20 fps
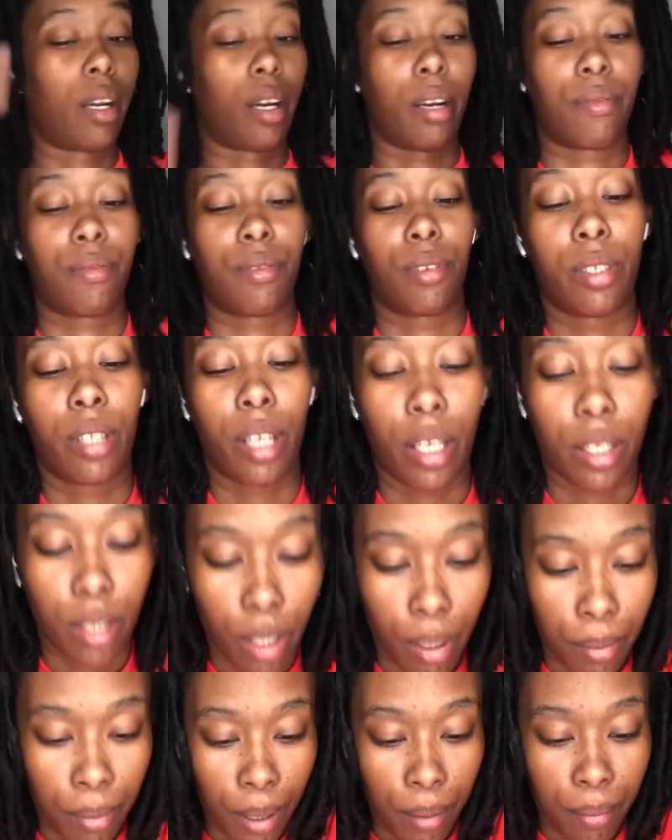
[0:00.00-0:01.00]
God for a test
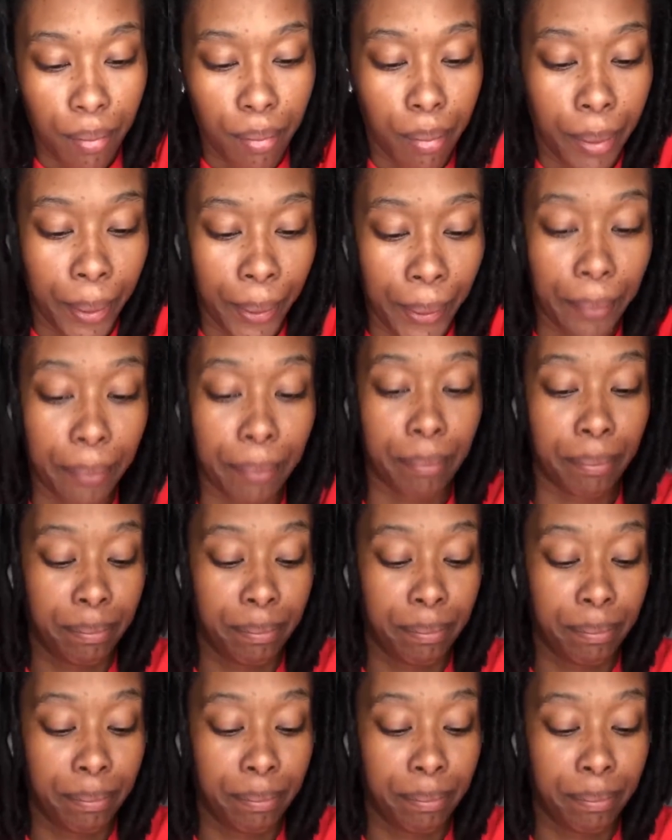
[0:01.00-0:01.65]
dummy. But,